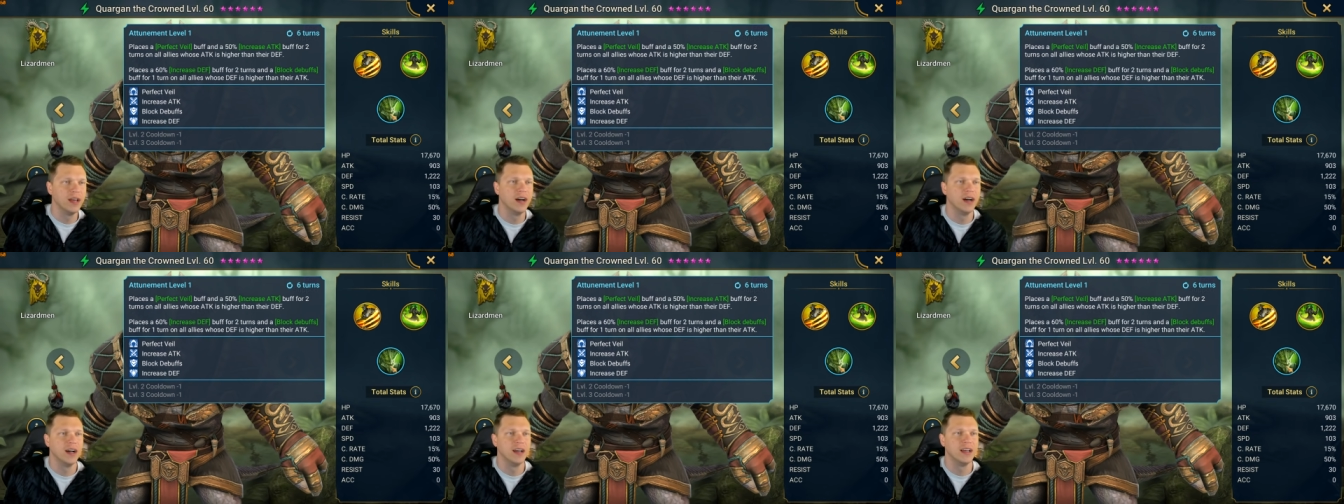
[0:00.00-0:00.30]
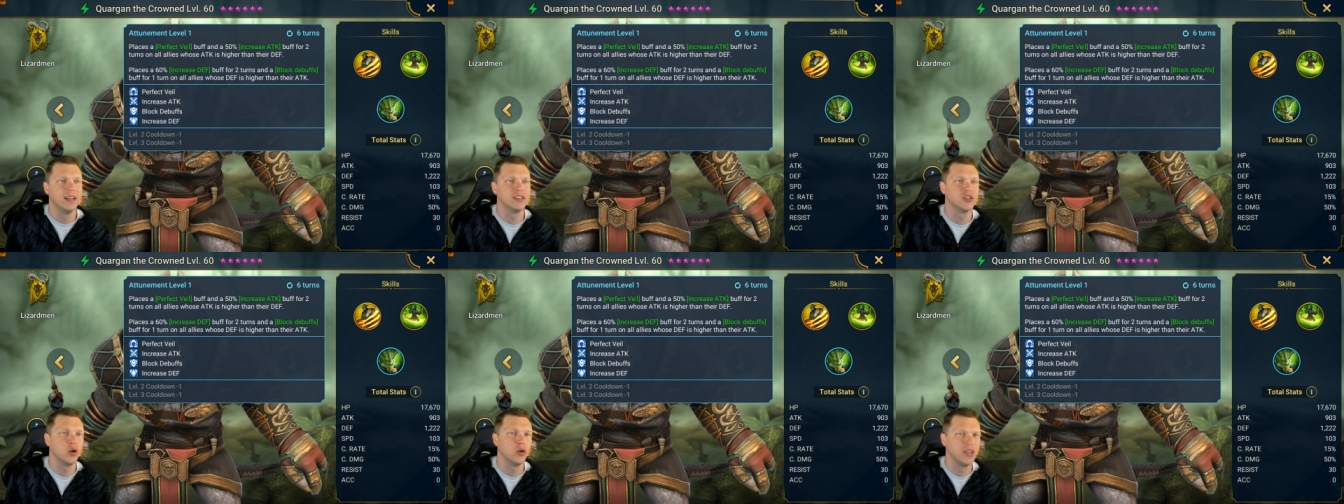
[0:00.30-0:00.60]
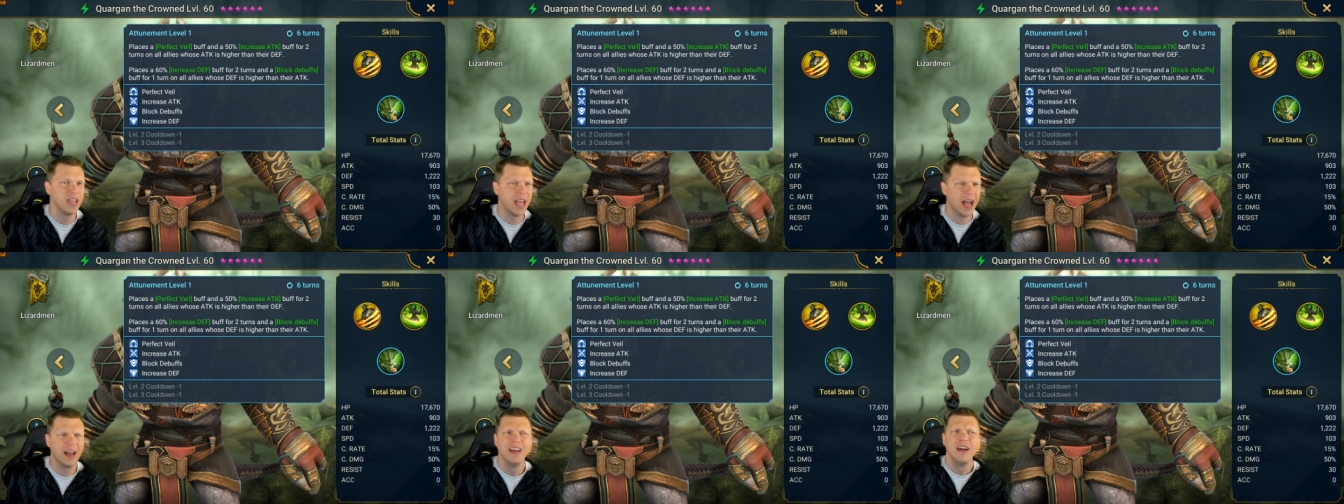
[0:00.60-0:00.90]
Uh, so
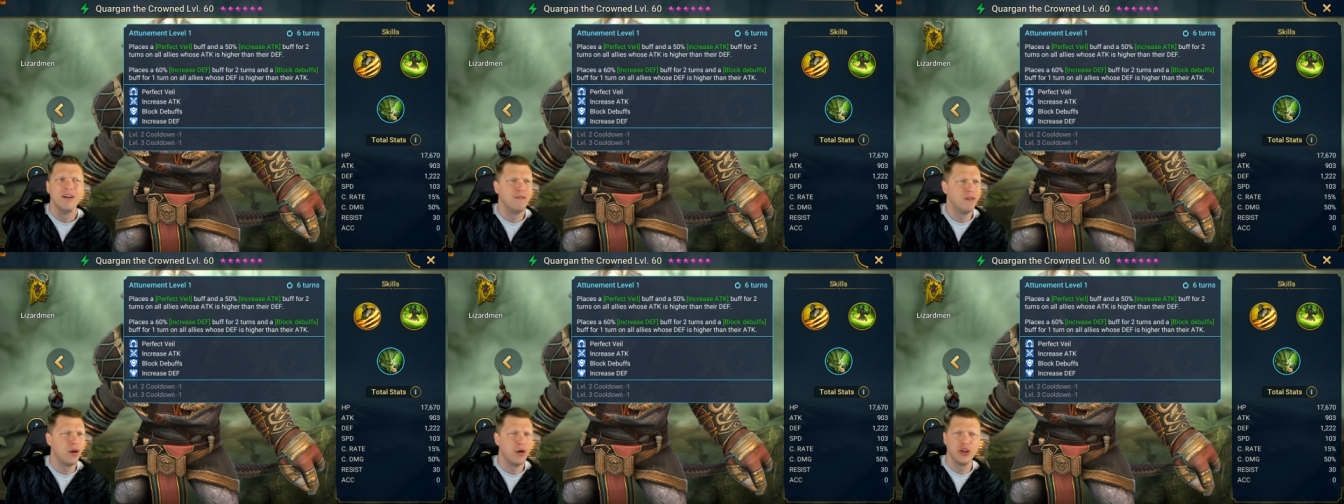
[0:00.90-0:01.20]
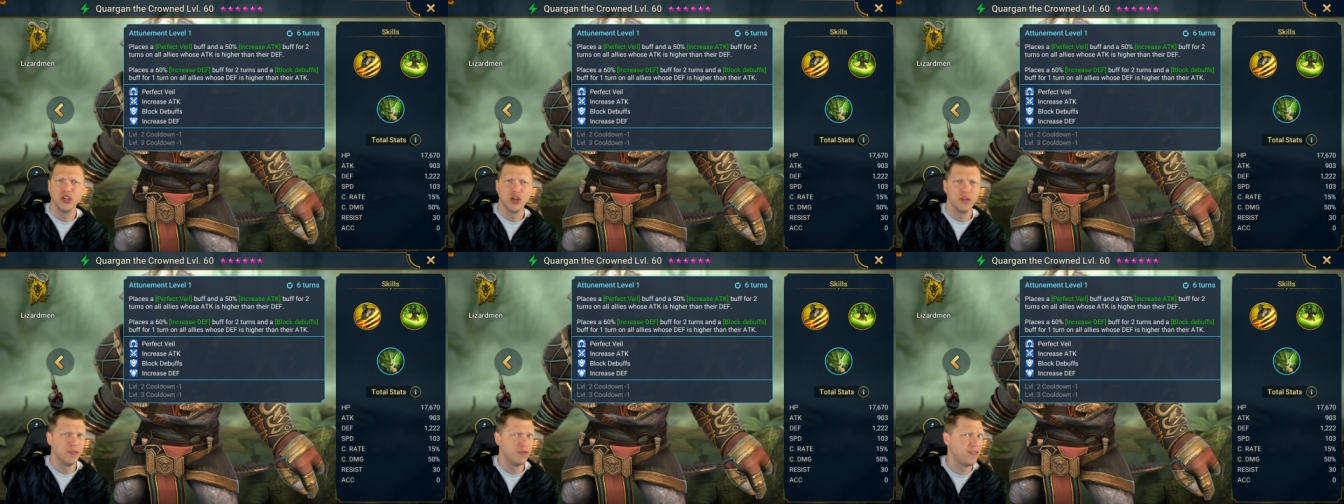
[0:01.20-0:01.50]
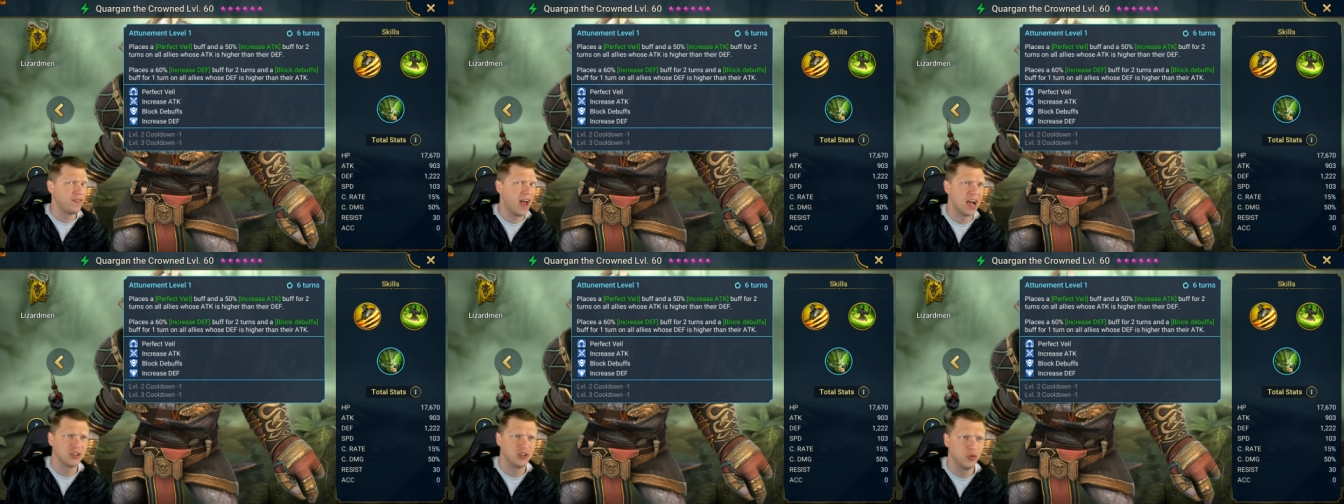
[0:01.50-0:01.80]
yeah, very good for
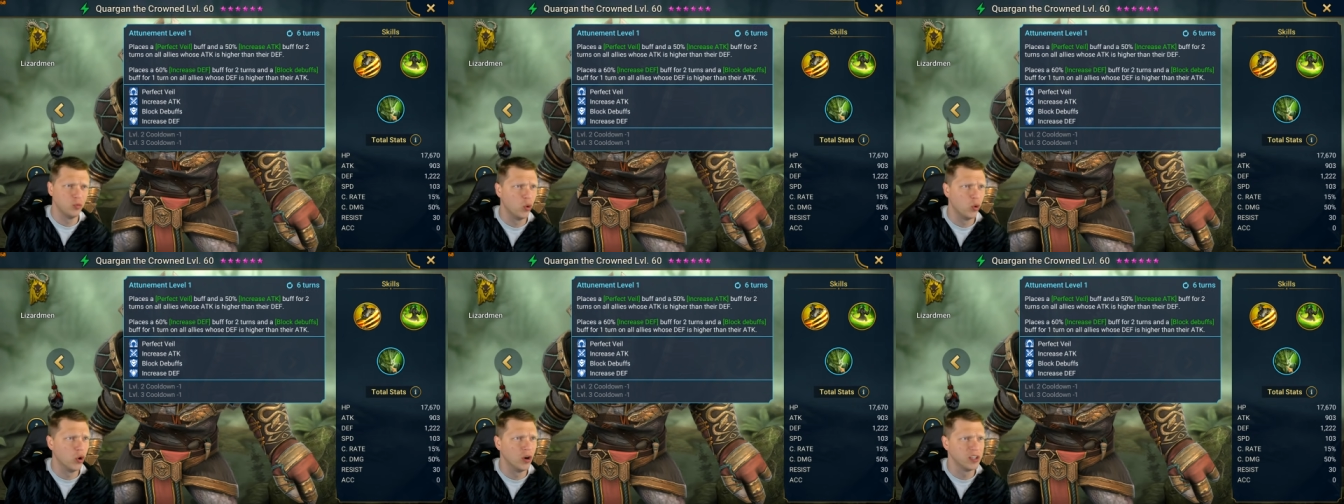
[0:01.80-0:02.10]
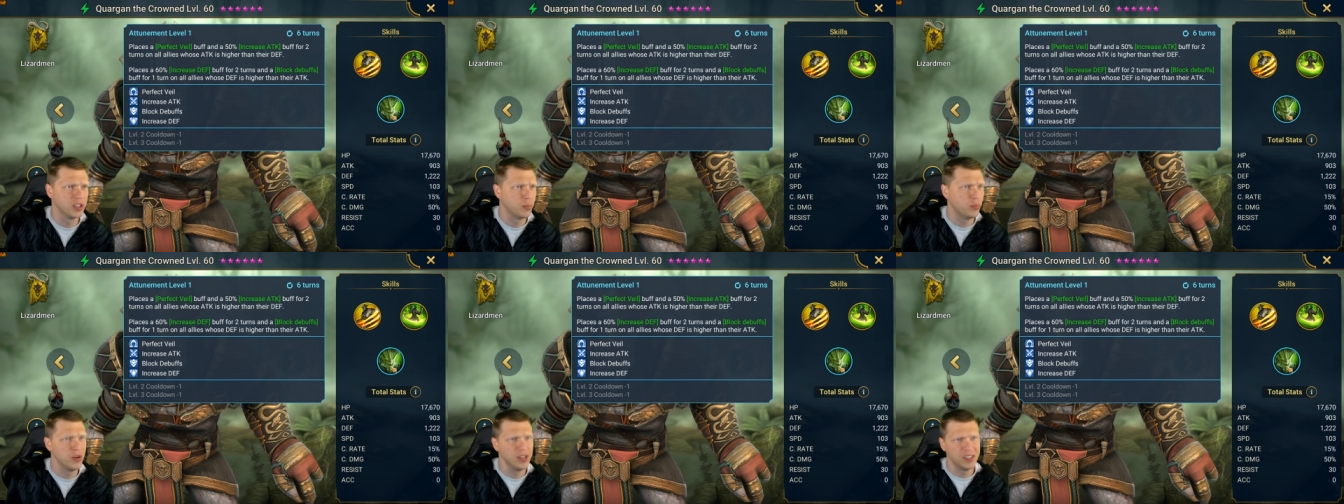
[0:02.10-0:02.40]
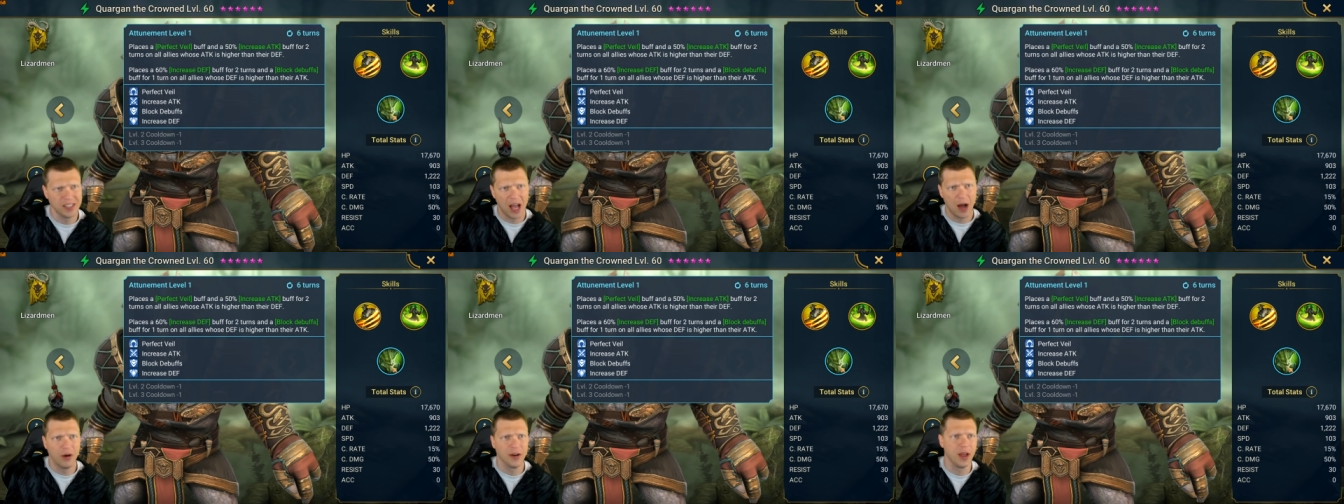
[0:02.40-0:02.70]
faction wars. Pretty
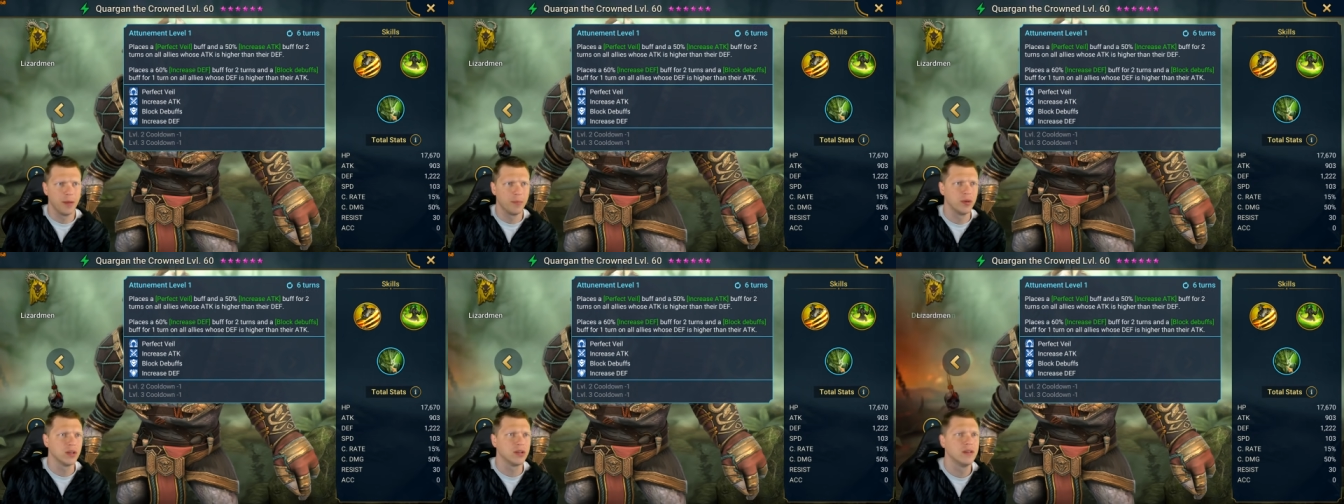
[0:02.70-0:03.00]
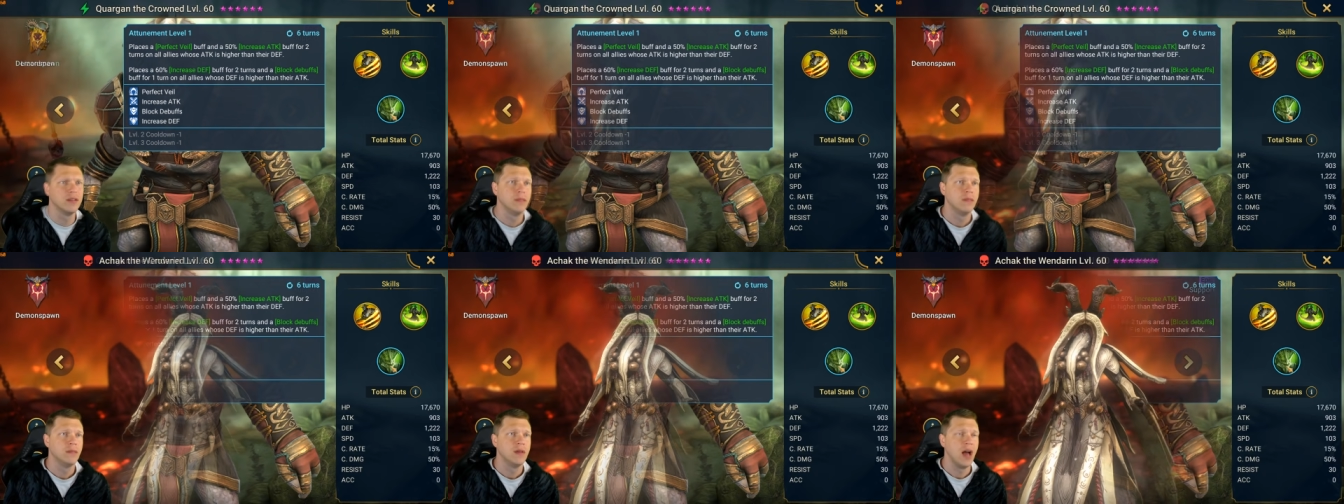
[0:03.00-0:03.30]
solid epic.